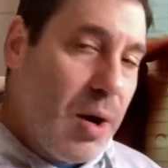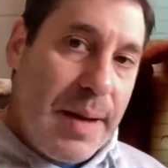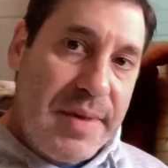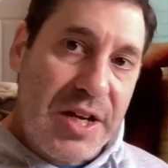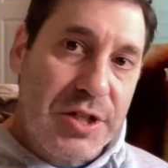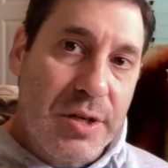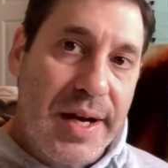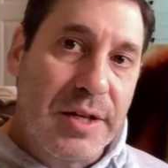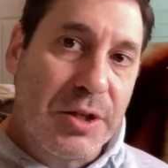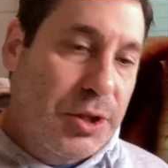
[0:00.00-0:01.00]
I make sure I
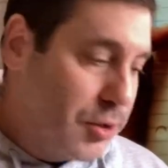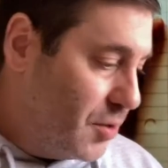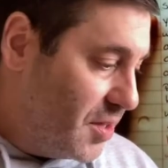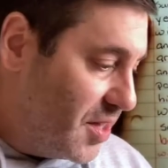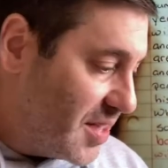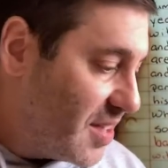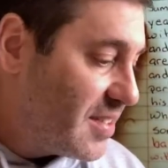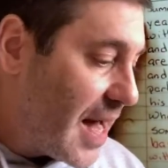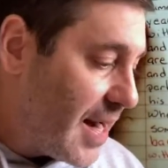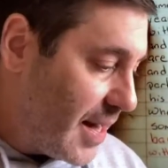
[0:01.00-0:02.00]
include the
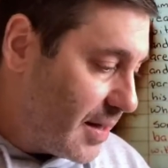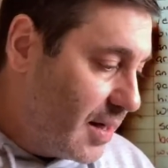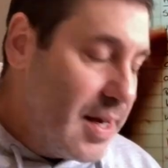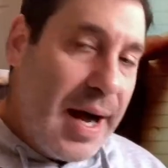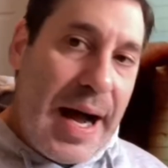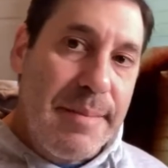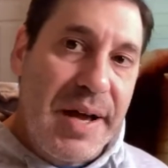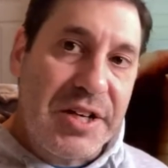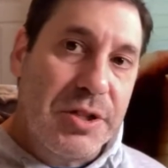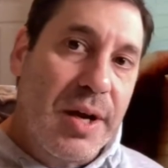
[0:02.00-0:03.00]
setting. I make
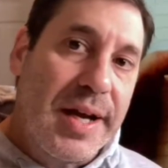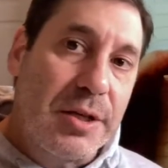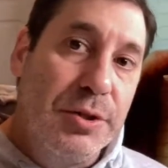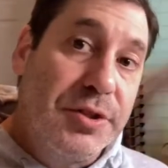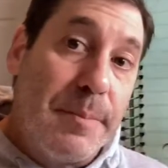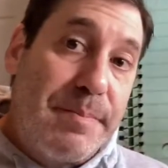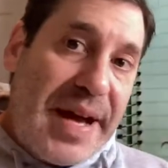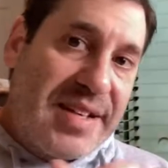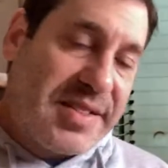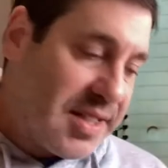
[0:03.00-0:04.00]
sure I include the
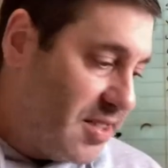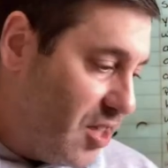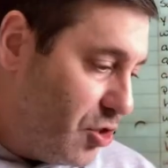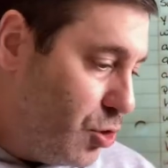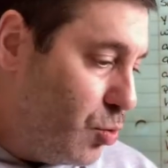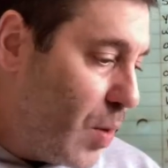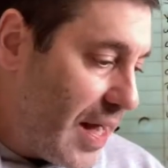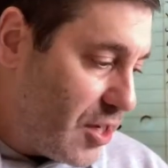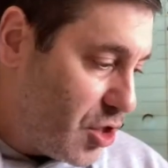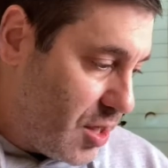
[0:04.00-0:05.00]
basic
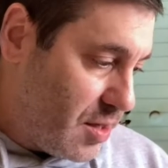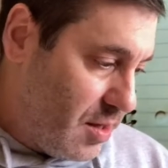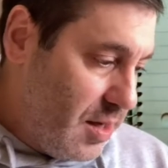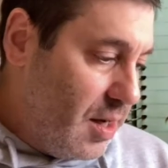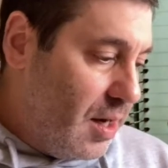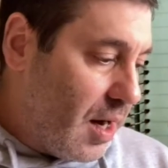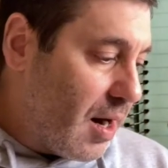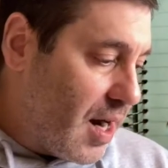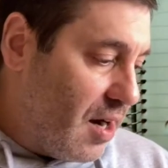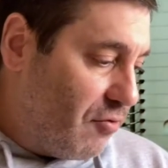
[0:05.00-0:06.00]
situation, all
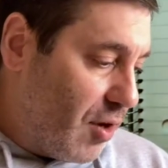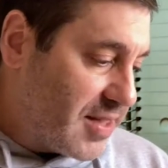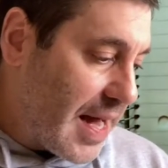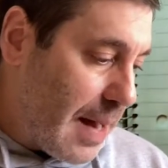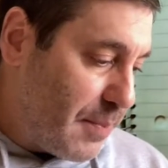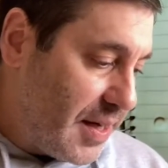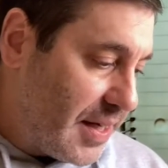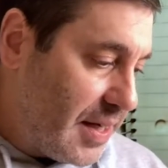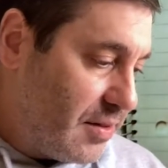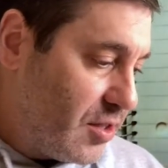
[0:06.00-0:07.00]
right, of what's happening
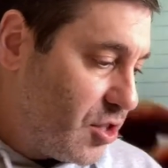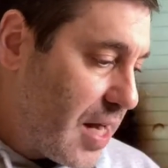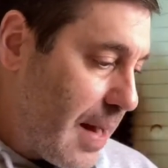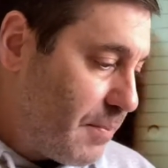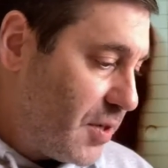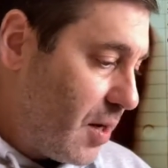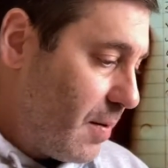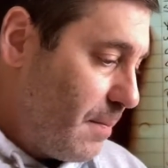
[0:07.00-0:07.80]
in the chapter.